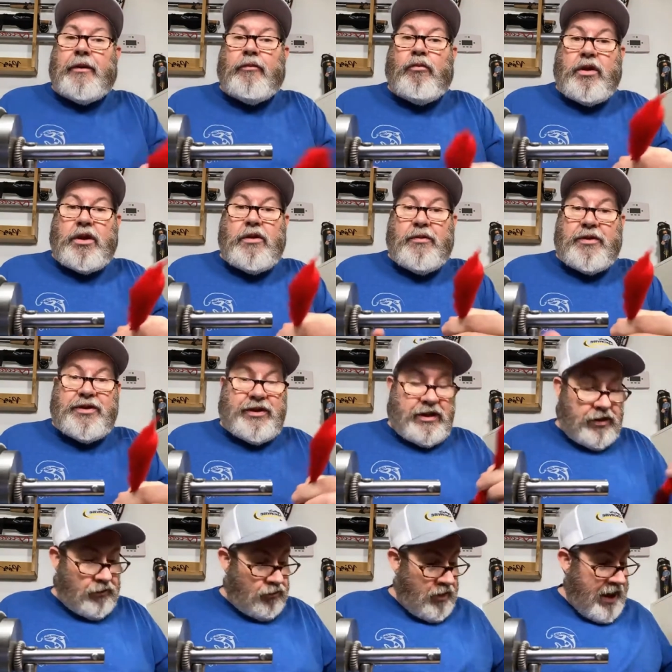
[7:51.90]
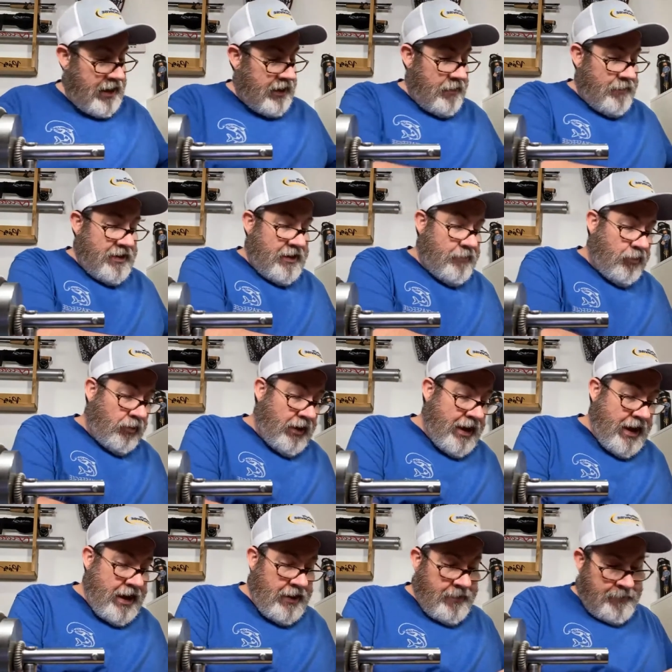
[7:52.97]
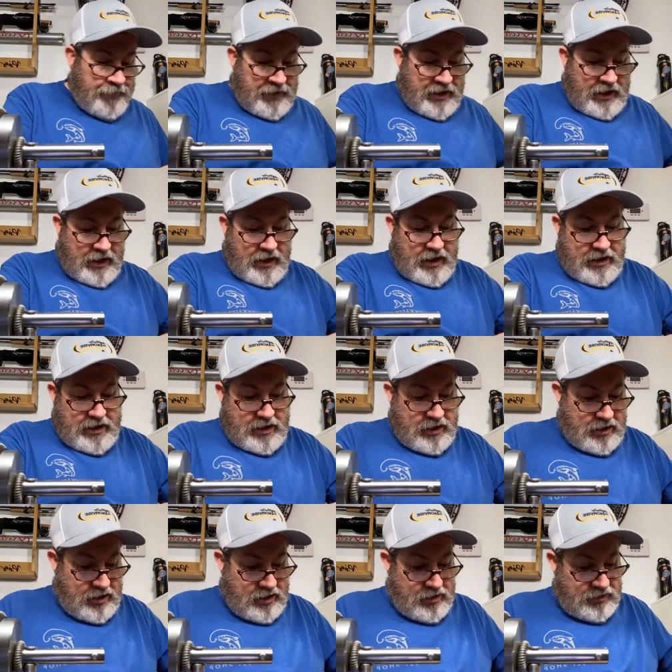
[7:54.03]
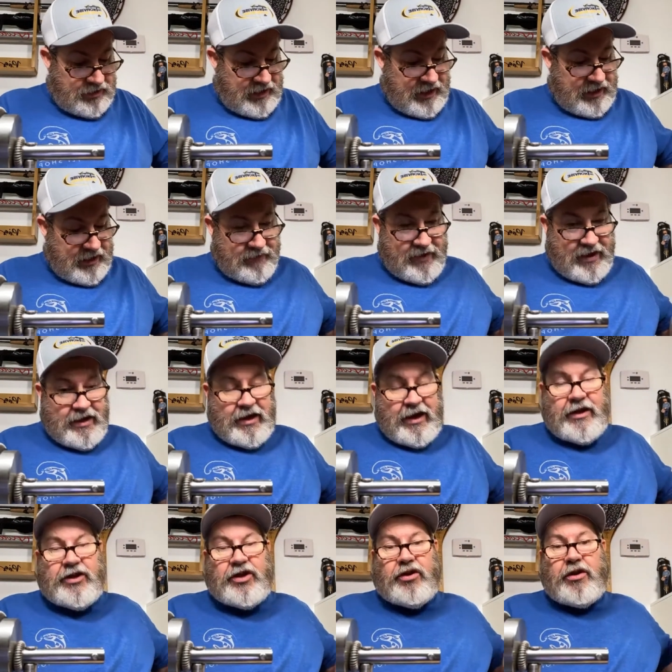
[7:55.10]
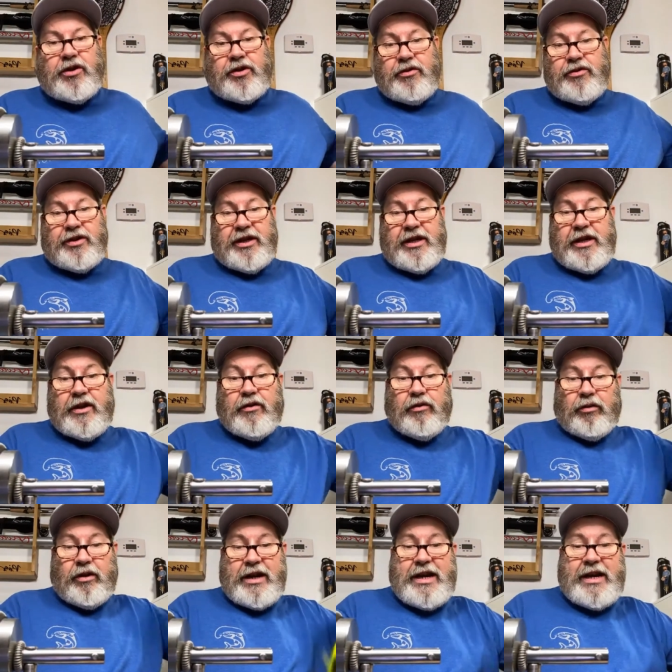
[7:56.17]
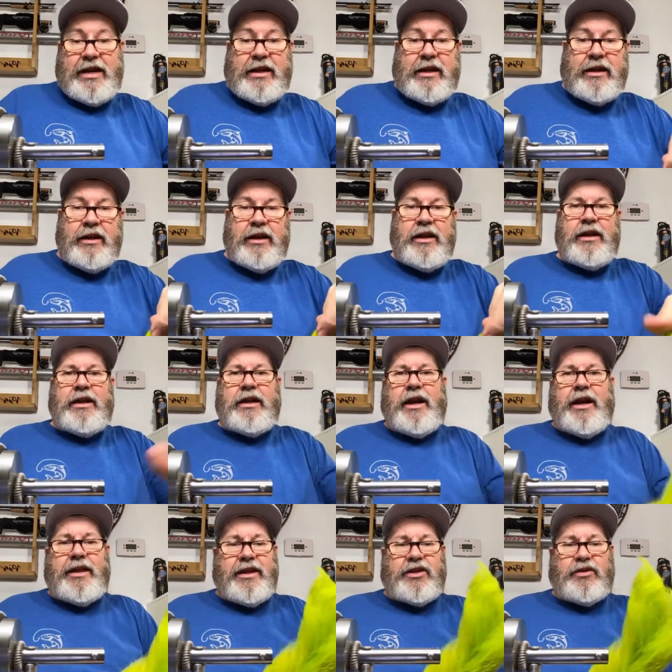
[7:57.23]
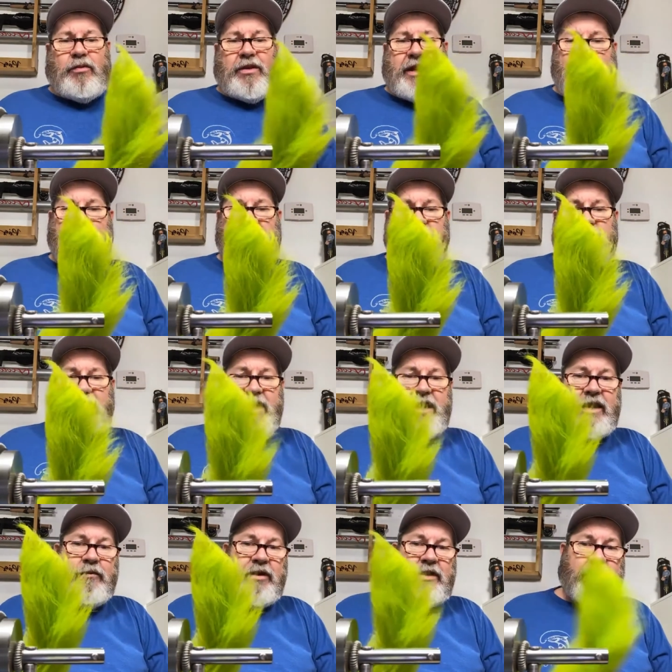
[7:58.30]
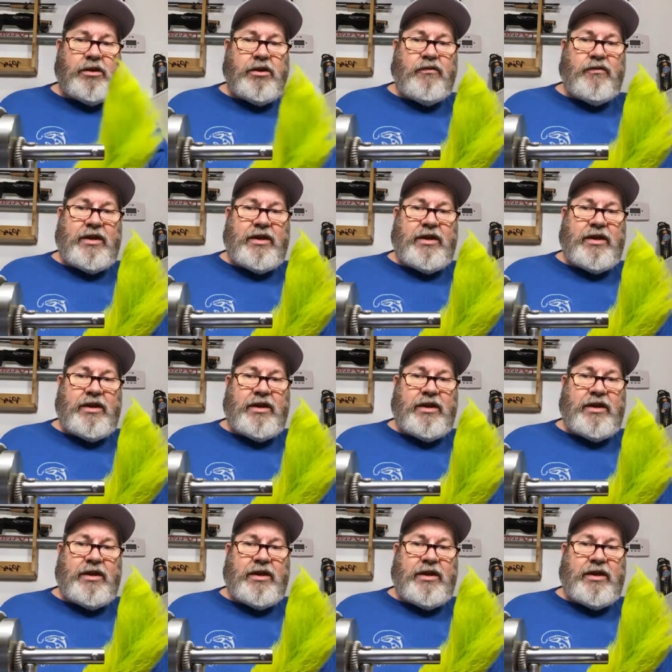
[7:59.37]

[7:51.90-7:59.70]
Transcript: where you would see the red come into play. Here's kind of a chartreusey green. This one here, if you hit it with the